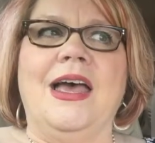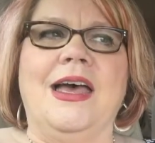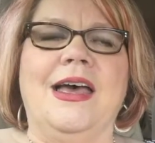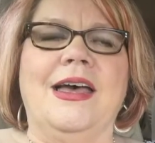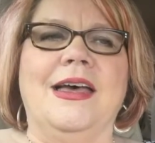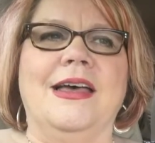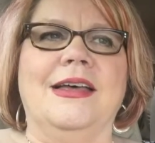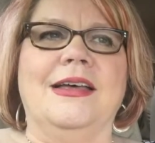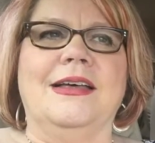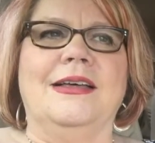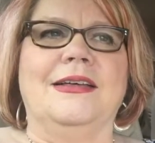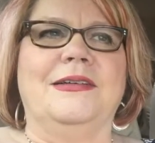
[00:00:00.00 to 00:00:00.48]

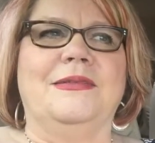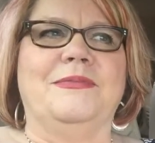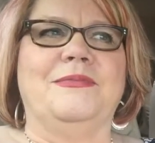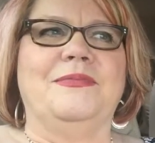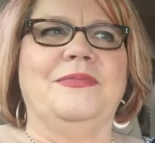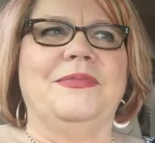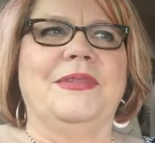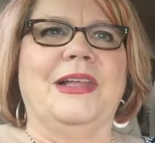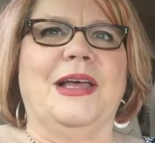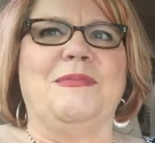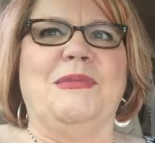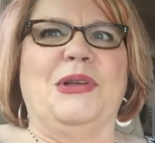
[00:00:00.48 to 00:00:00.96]

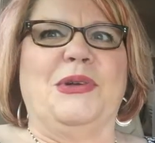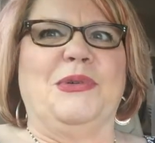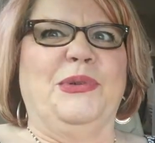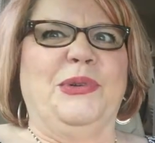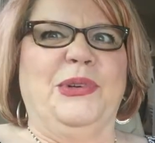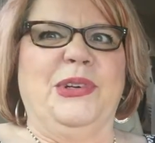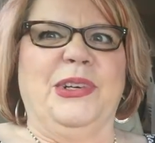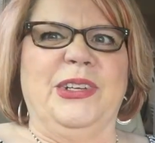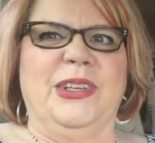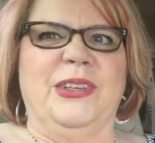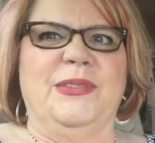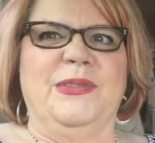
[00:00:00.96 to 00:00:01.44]
Um, I'm not
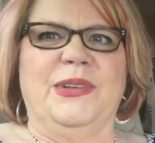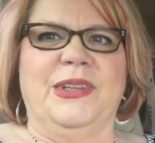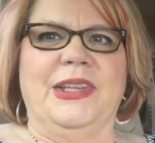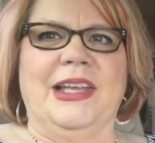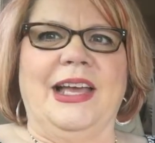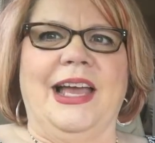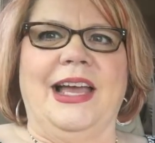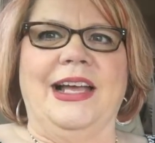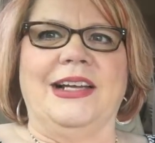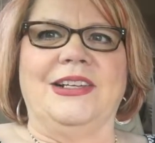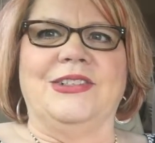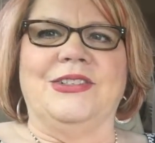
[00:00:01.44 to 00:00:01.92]
real good
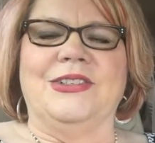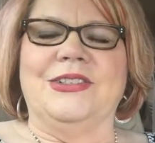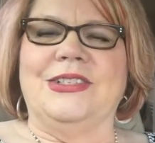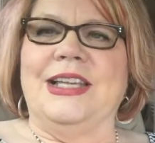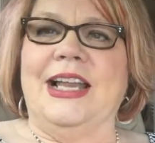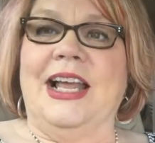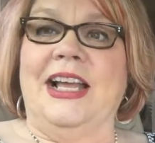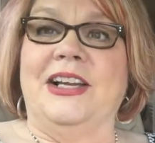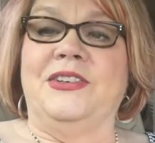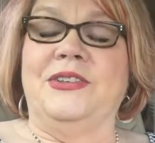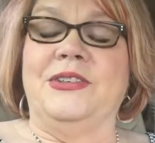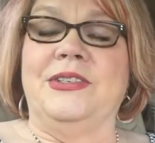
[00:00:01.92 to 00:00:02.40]
with actors
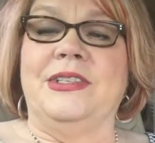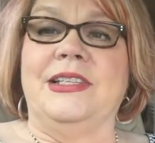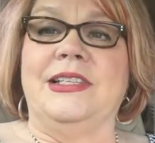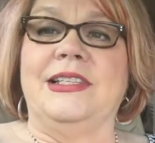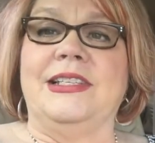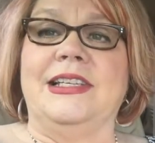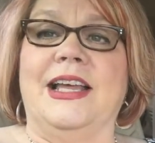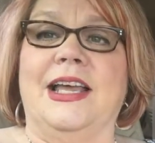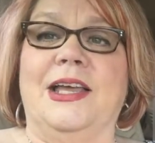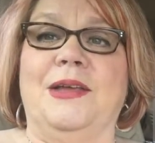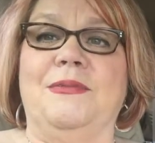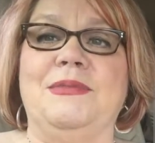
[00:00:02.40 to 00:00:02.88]
and
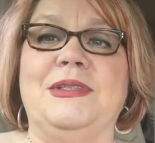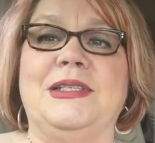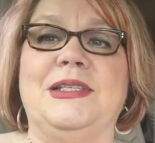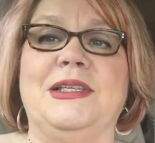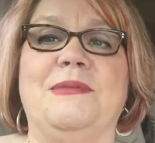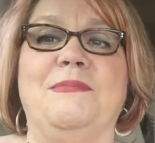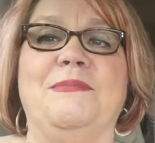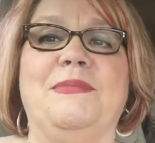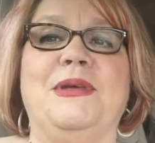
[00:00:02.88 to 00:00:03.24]
actresses' names,